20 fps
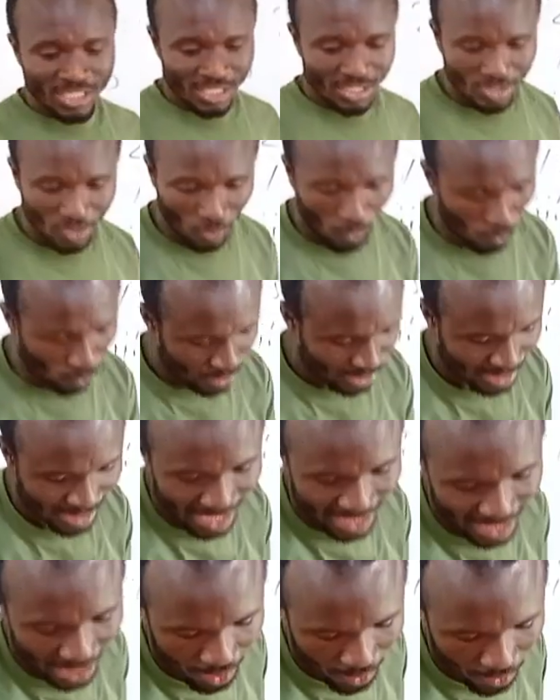So
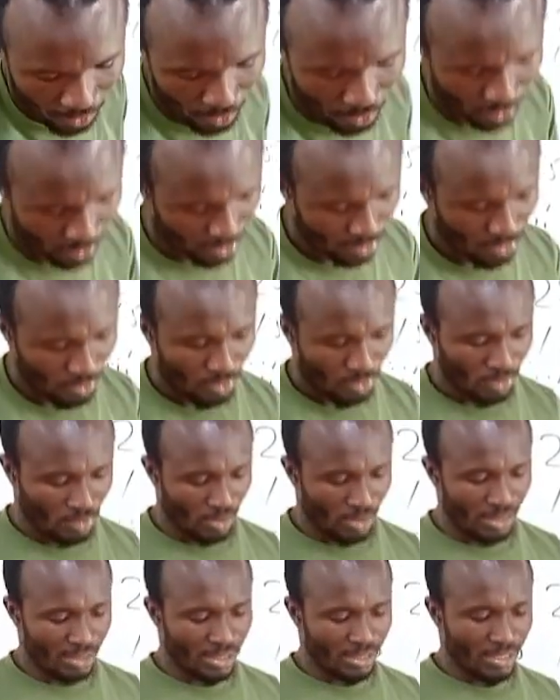that's how
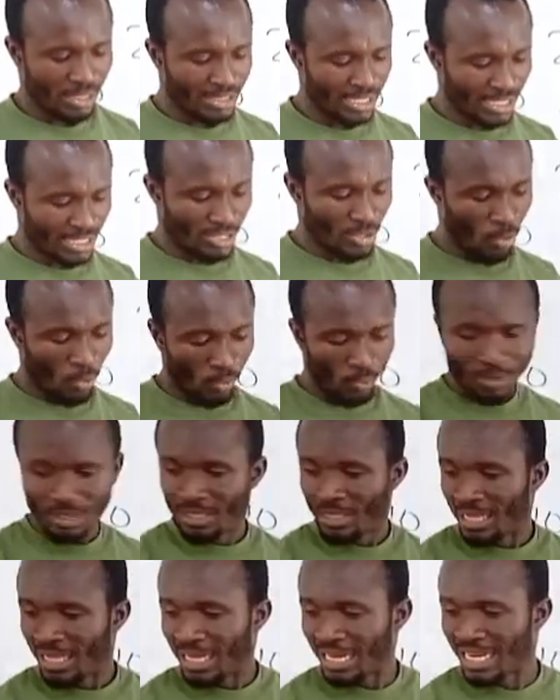it is. So
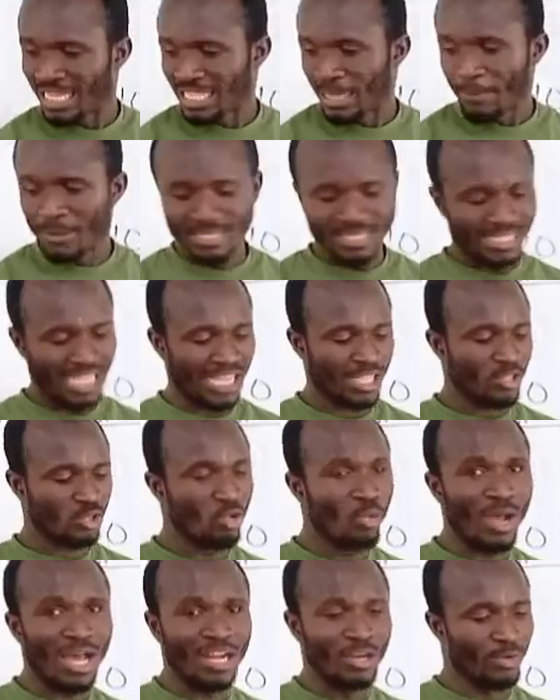another example is like
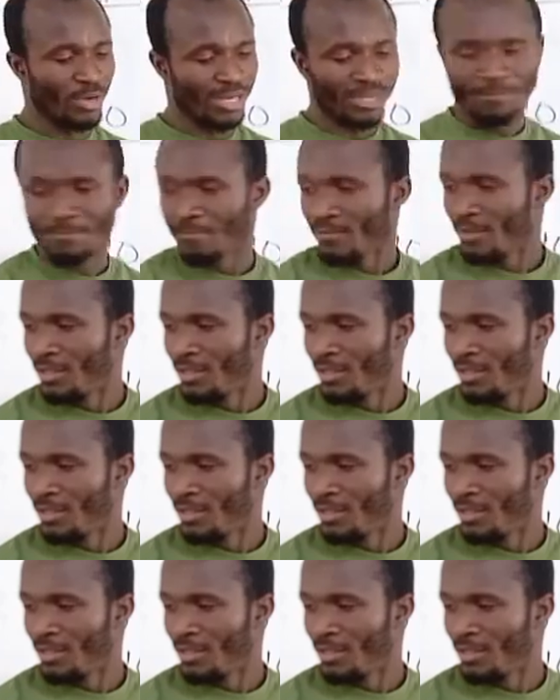200.